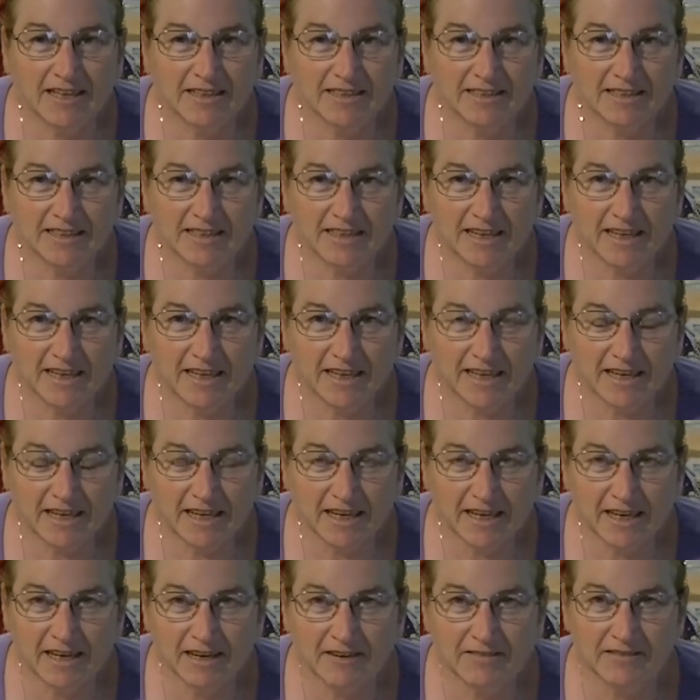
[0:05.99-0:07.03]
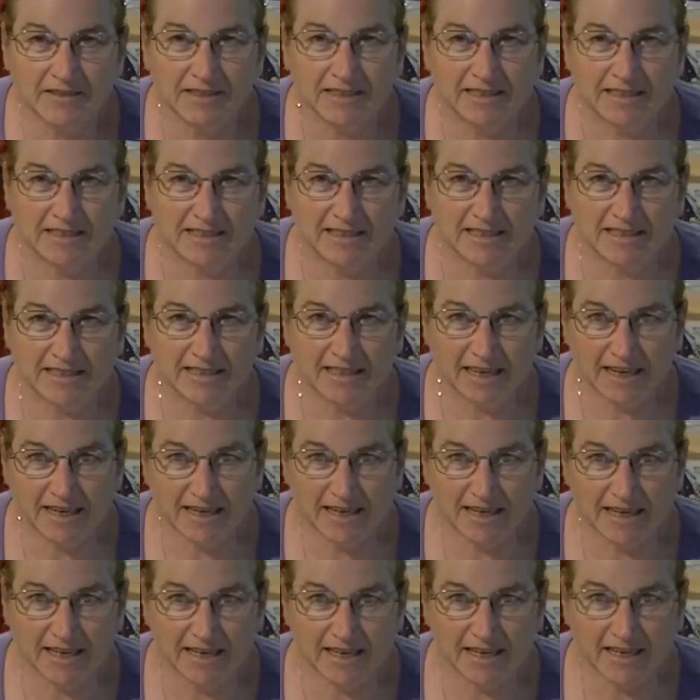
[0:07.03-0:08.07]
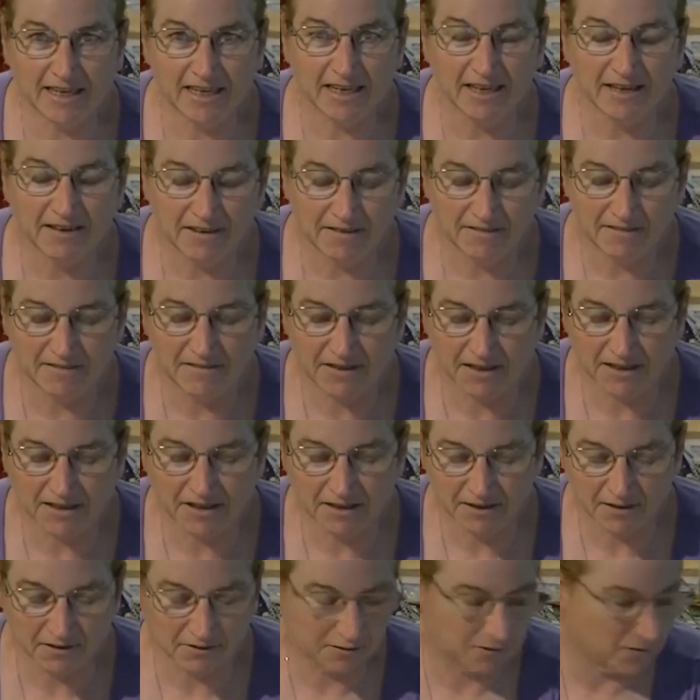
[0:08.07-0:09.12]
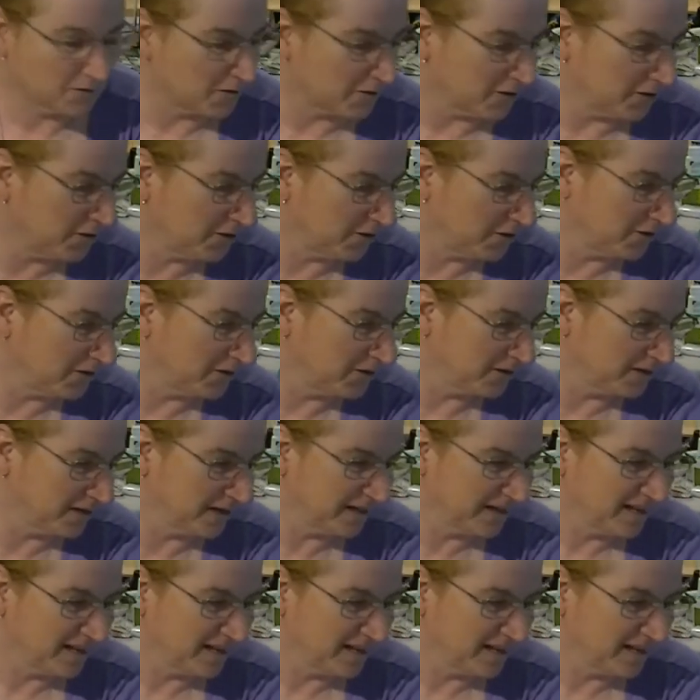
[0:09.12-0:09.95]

Today I have an exciting video for you.